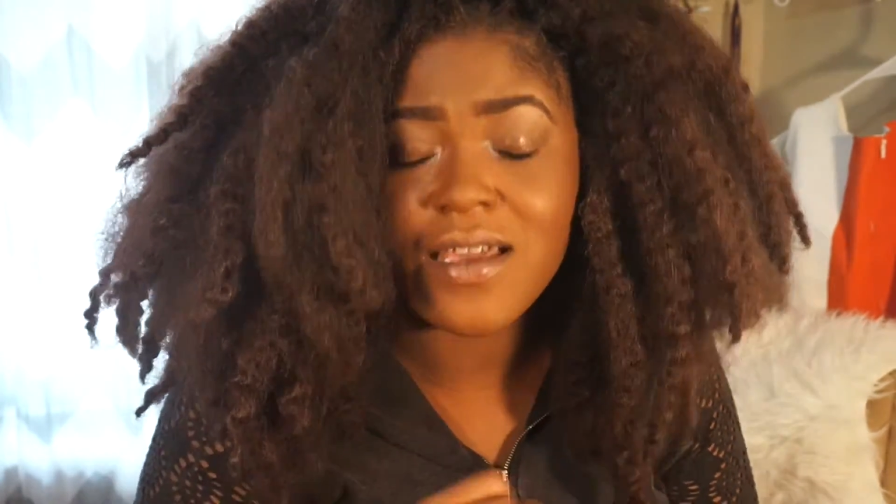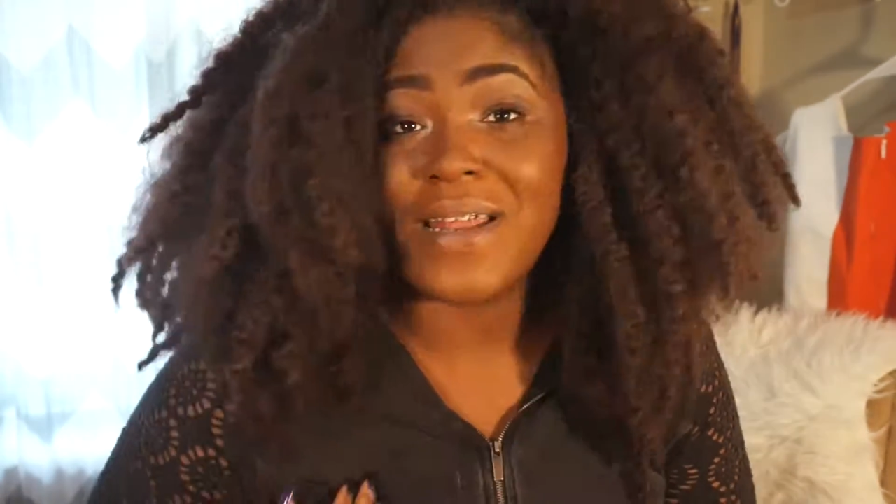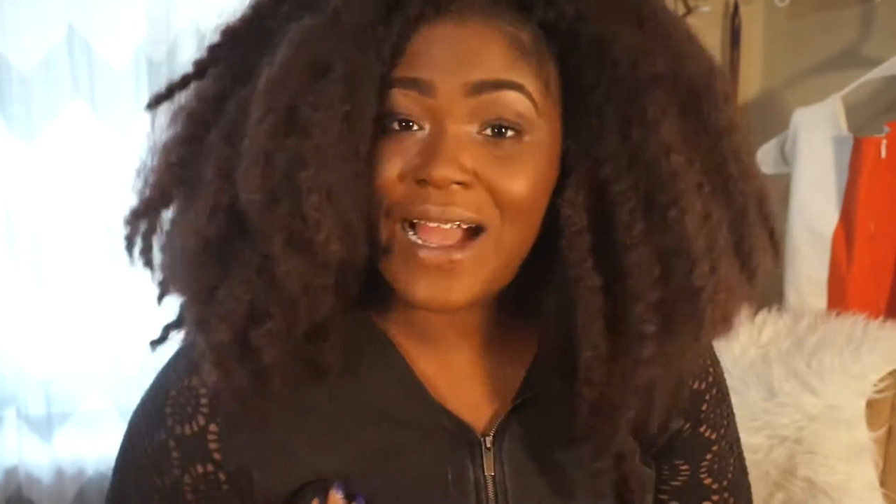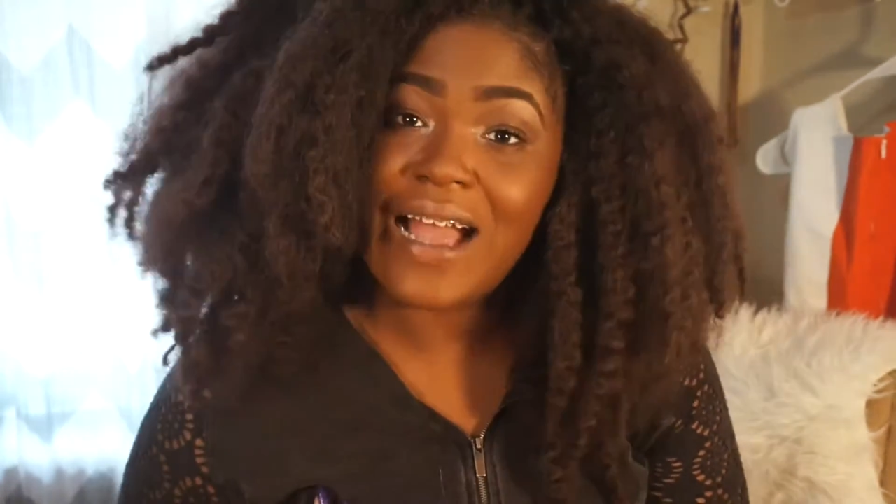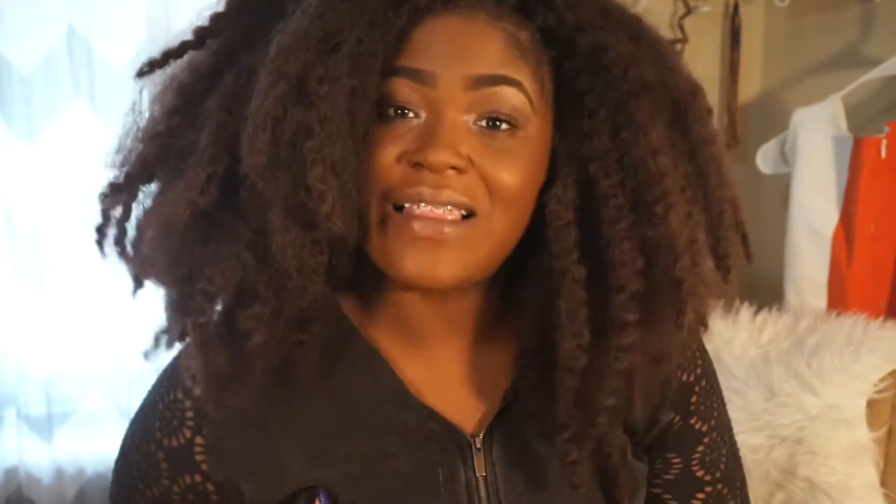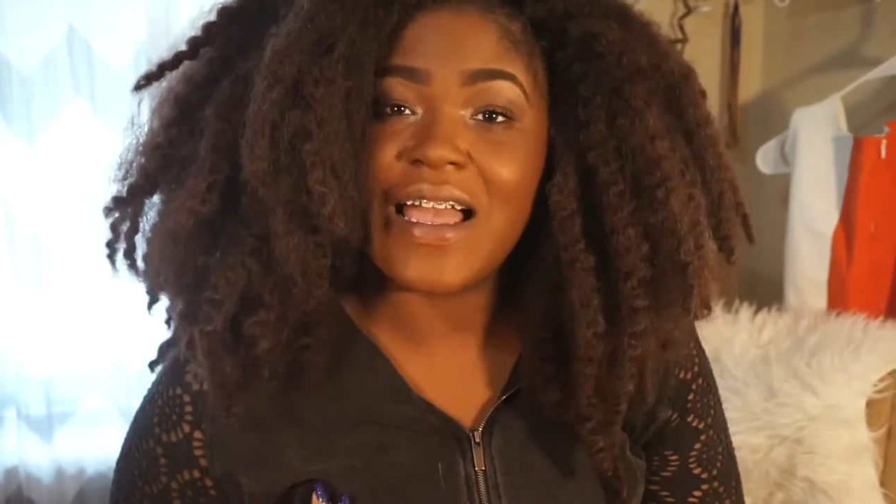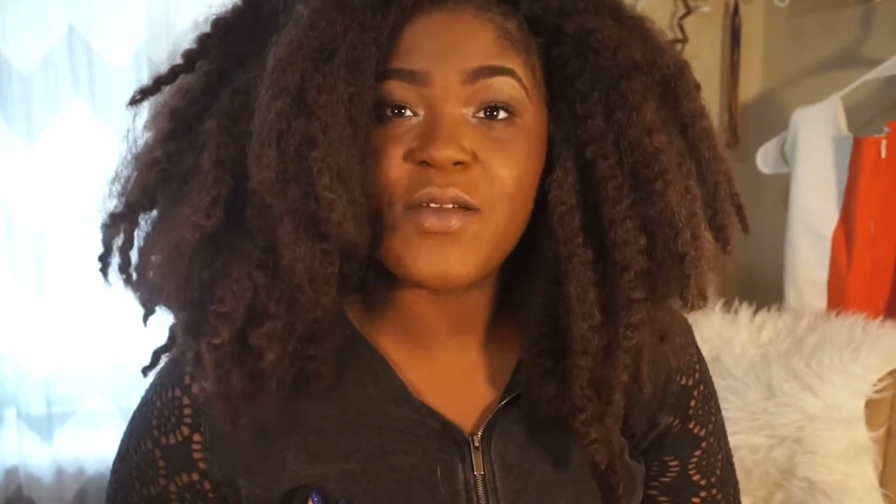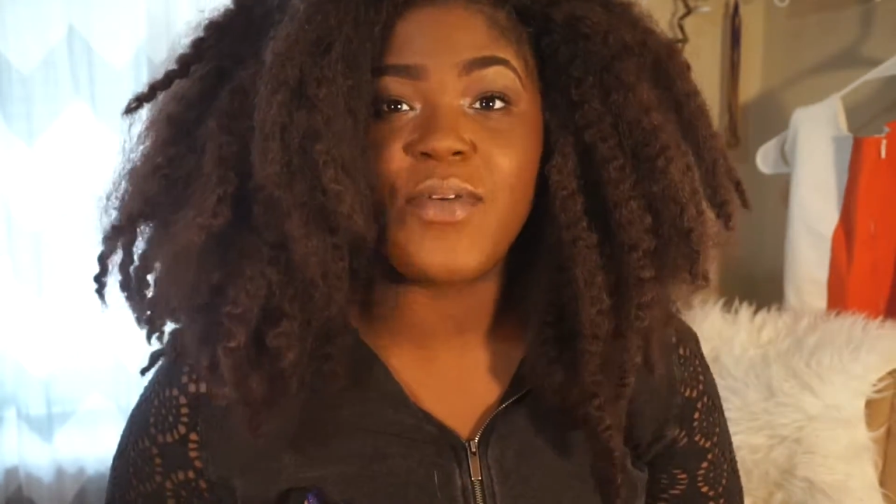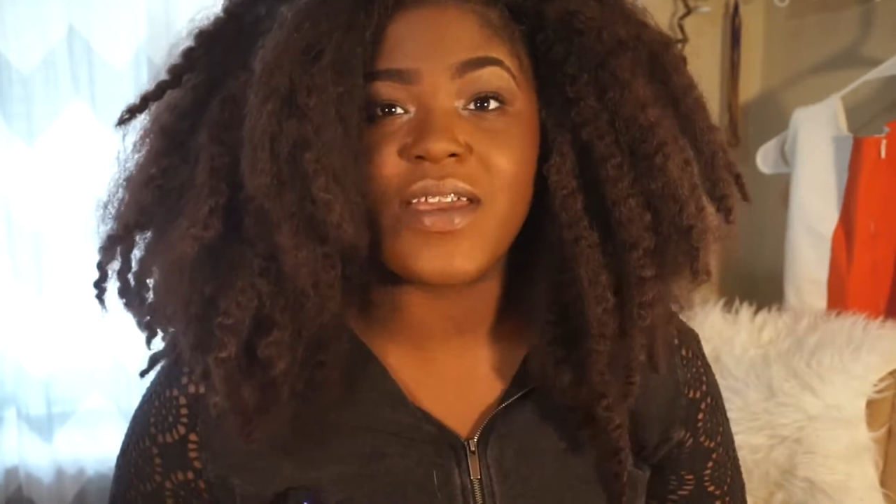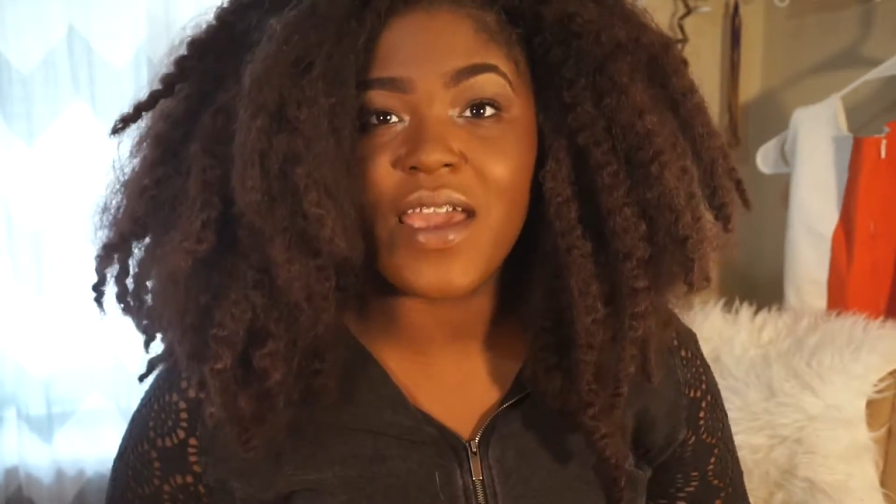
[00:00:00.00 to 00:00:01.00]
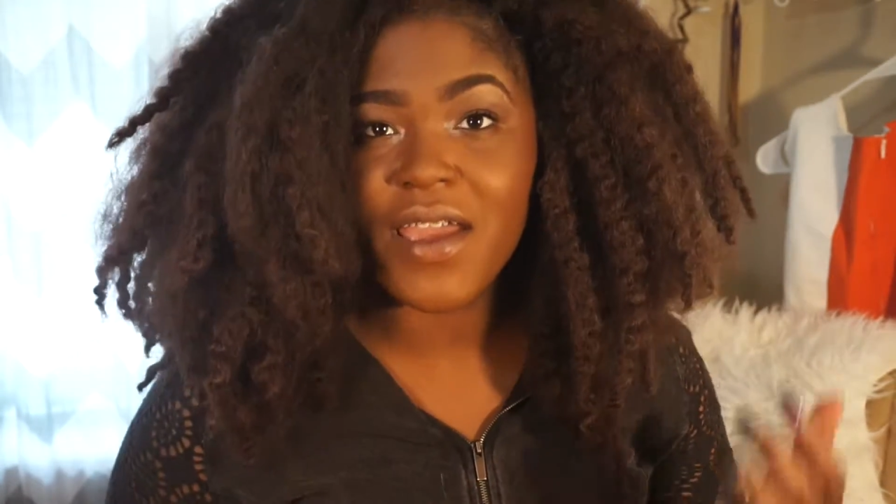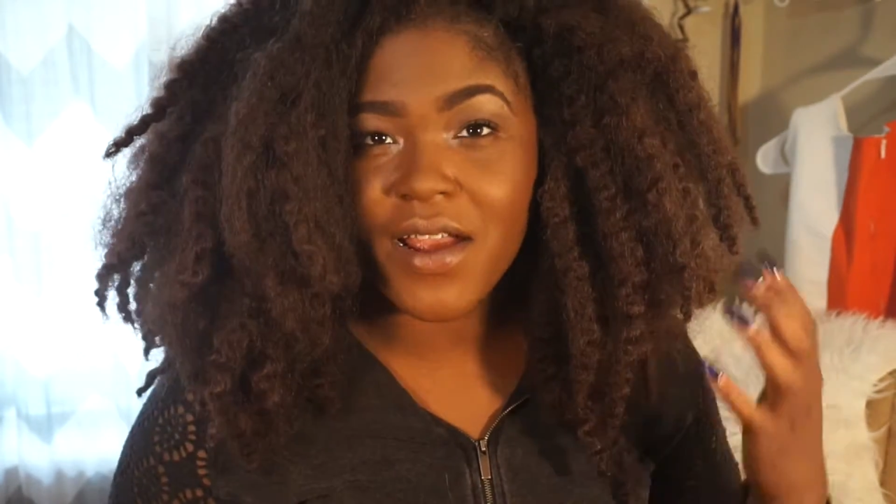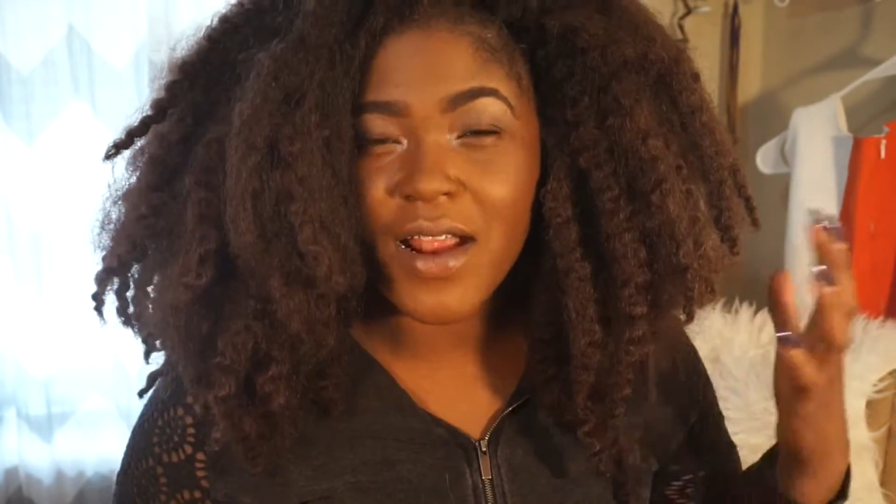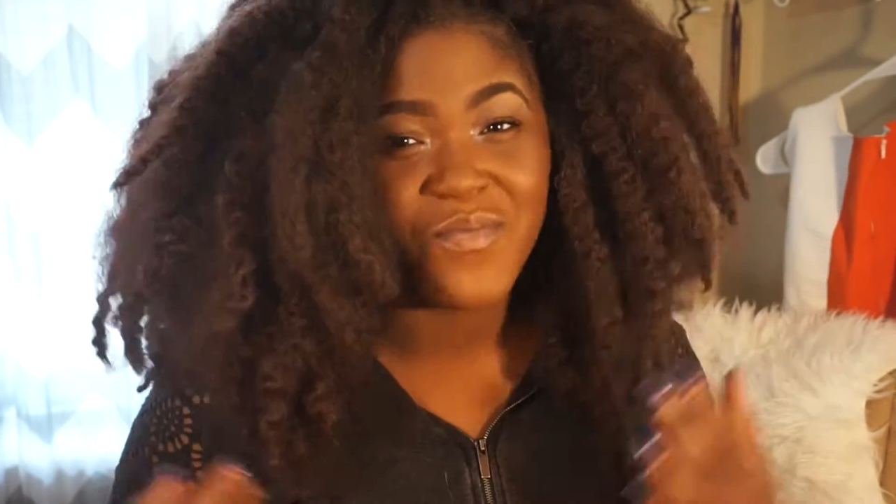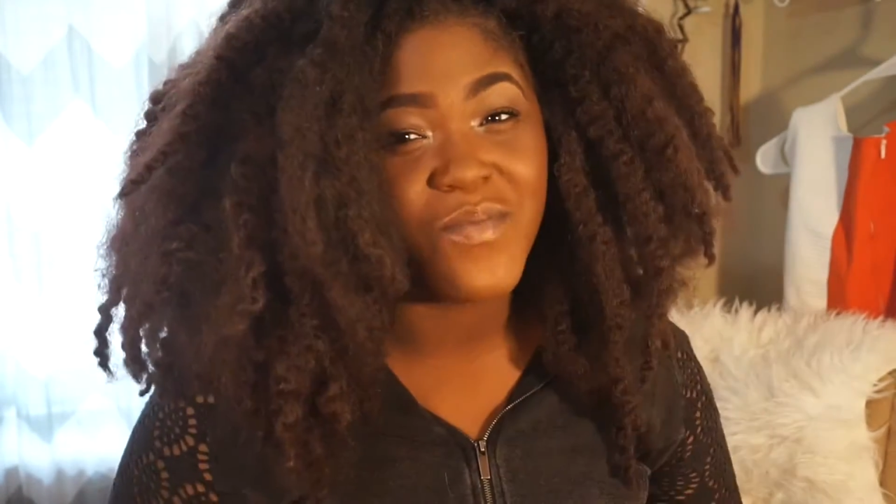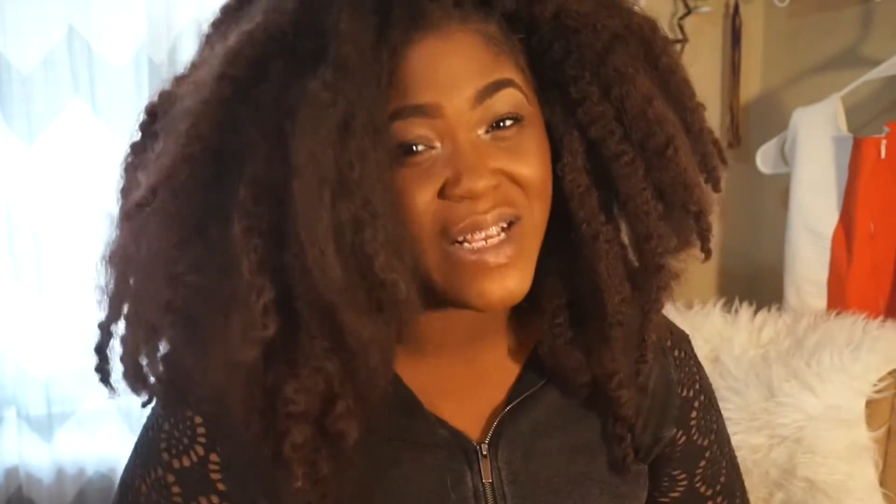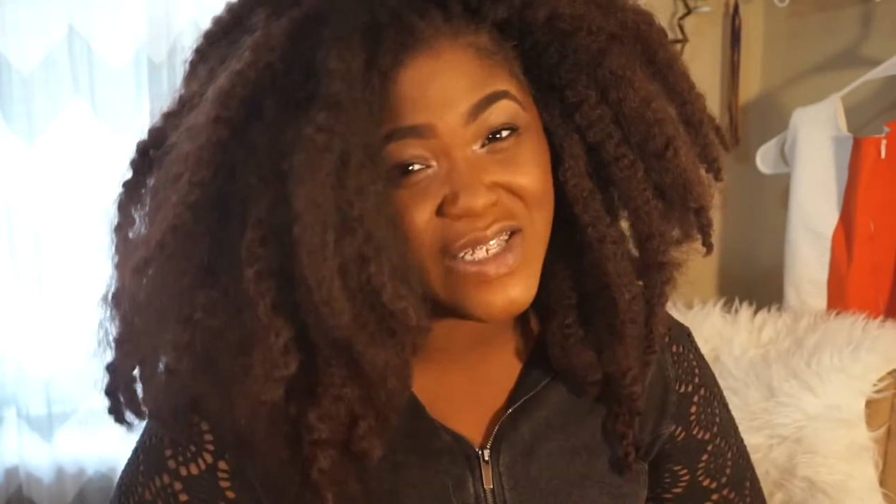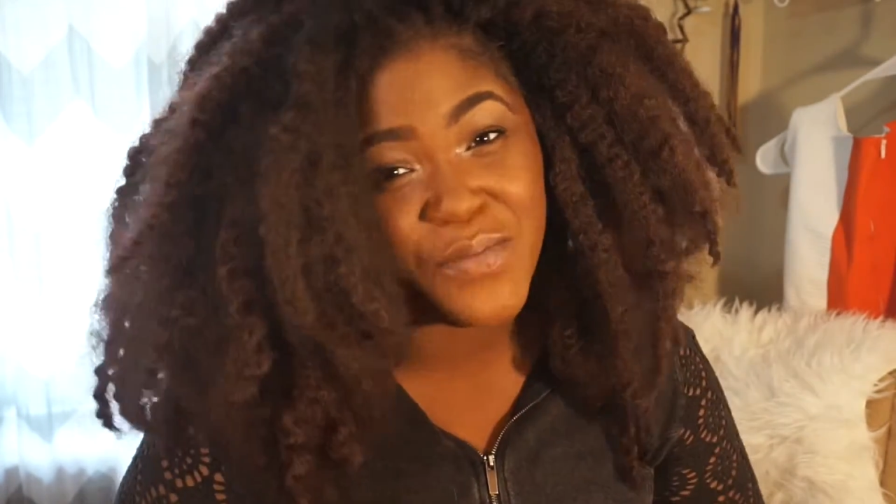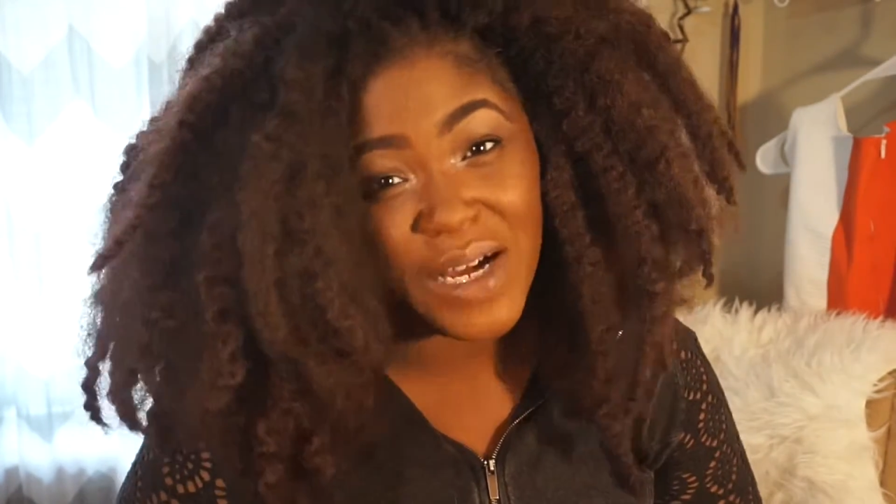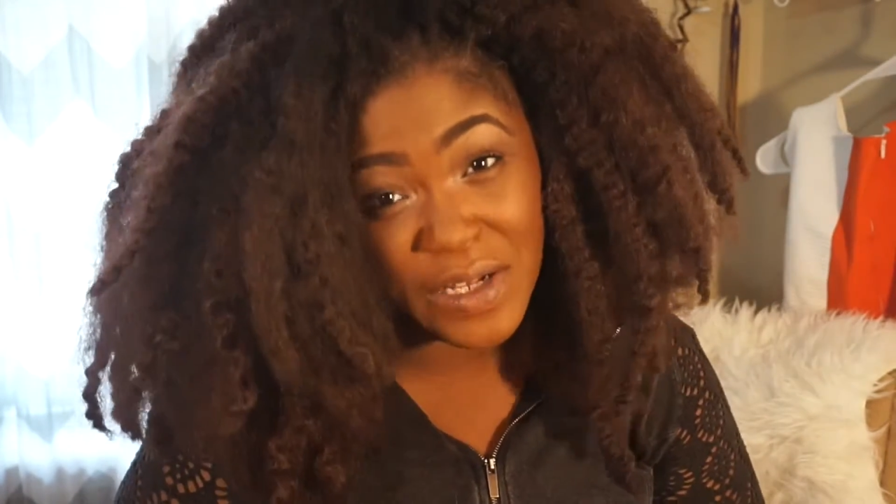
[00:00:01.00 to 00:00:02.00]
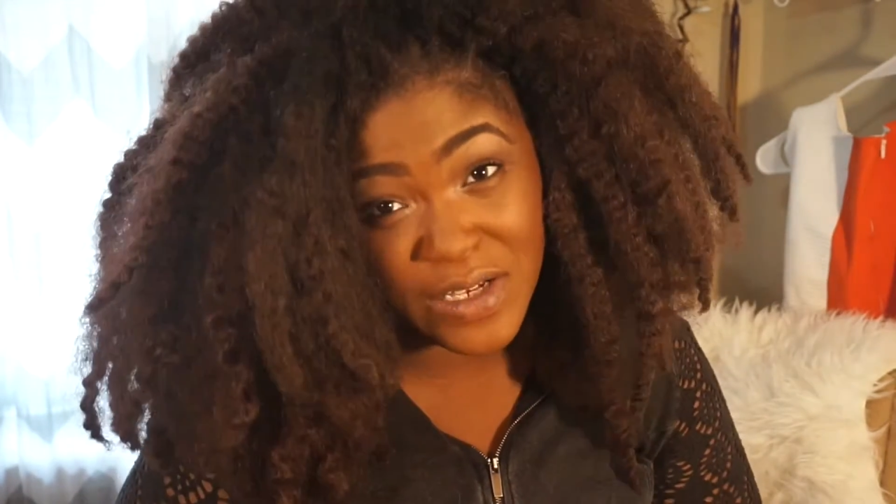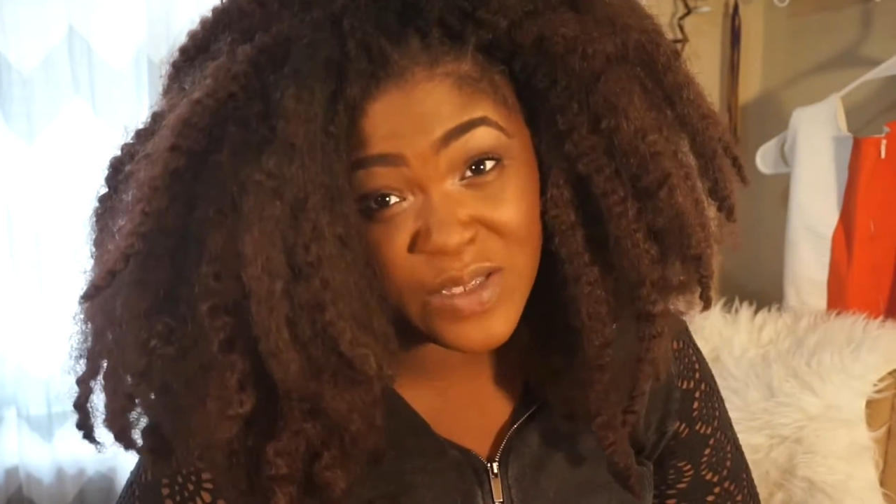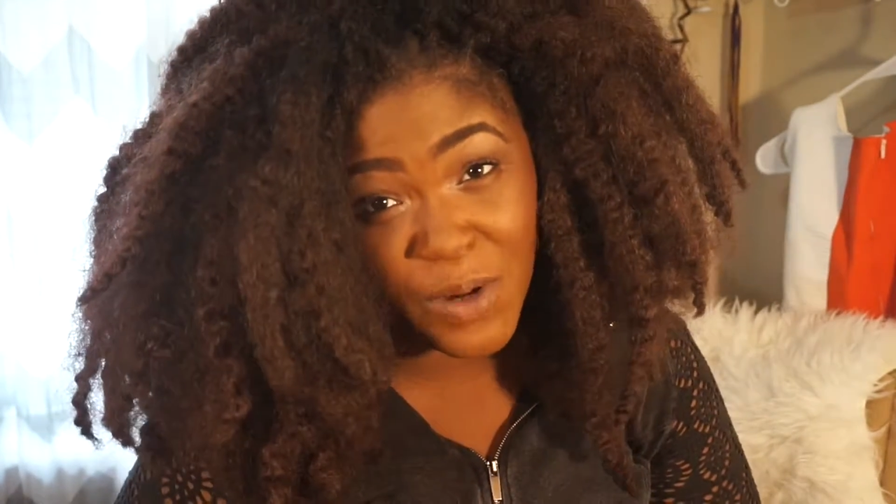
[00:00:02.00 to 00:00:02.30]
But I like big hair, makes your body look